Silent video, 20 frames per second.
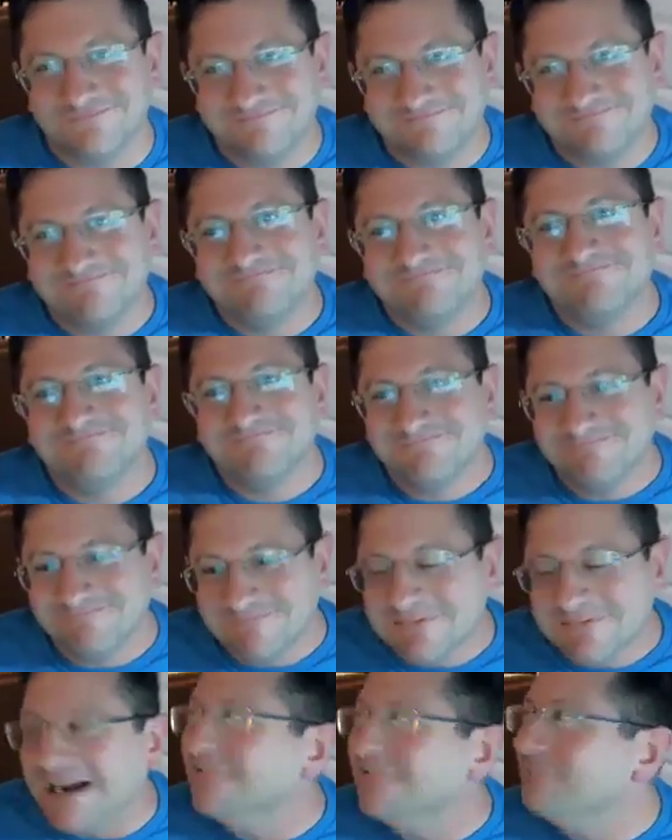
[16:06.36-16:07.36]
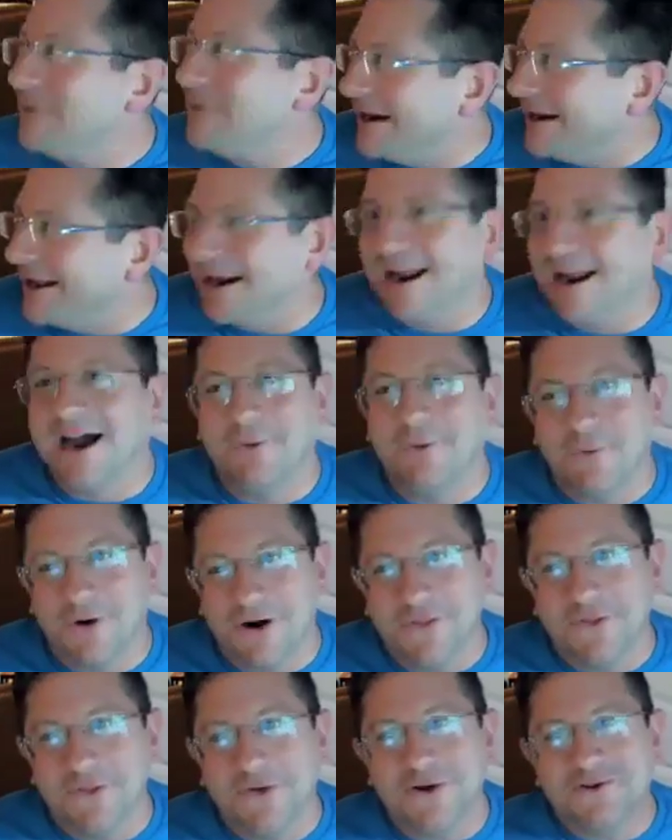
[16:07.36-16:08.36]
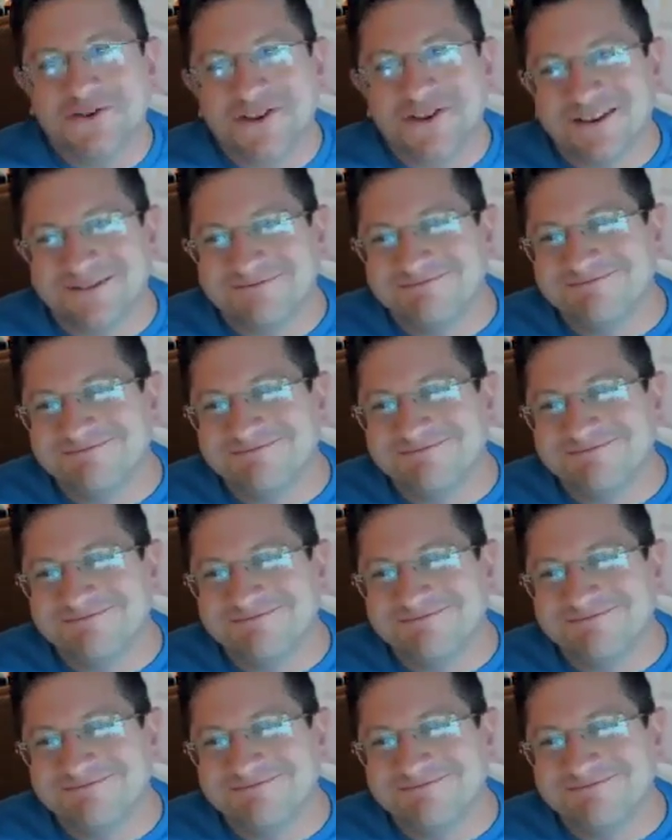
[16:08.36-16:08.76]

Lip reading: Mm-hmm. I've been on one of those.